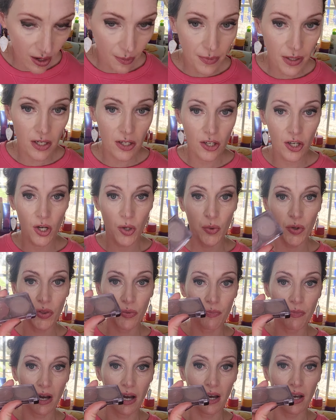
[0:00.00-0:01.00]
I'm going to go with
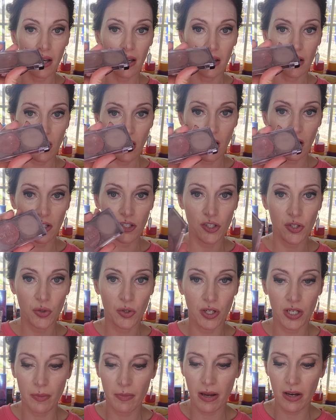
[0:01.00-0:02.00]
my
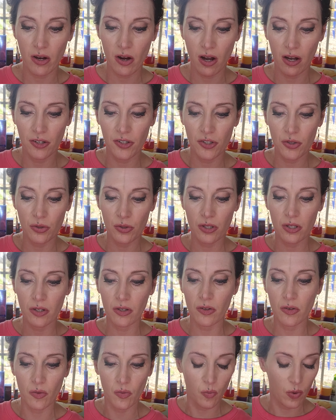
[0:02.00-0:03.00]
contour. Now my
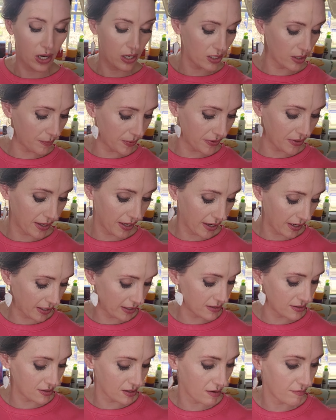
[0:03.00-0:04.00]
contour wound up in the
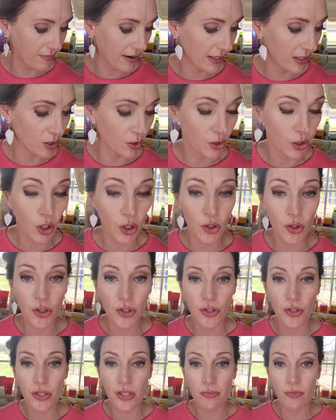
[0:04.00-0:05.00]
hands of my little daughters
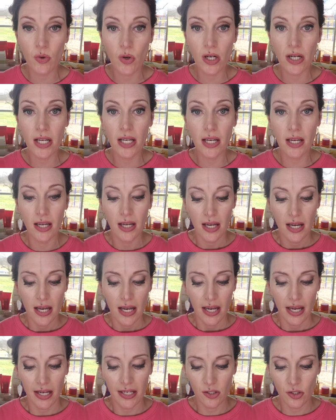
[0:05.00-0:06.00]
this morning,
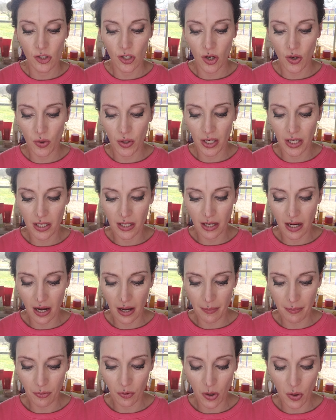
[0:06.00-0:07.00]
and so it
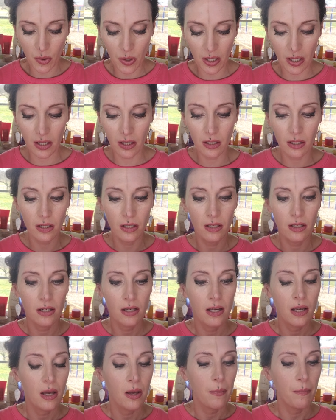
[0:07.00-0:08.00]
got broken,
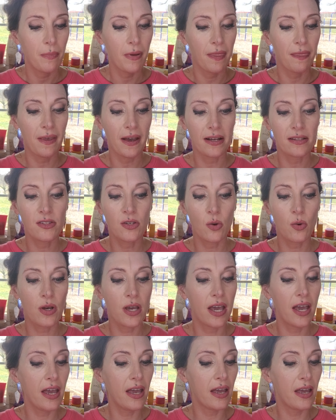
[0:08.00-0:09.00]
but that's
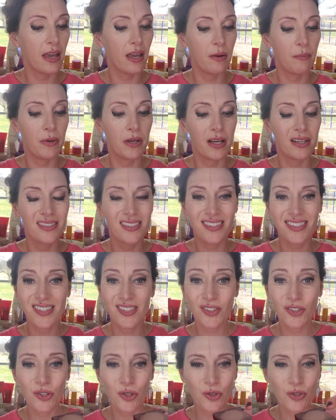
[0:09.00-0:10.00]
okay because it's
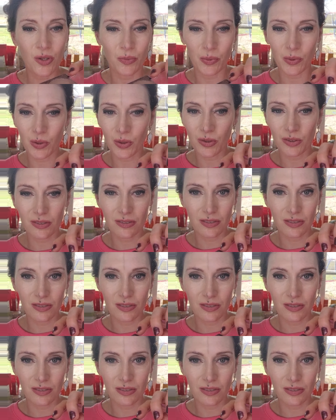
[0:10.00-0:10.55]
still usable.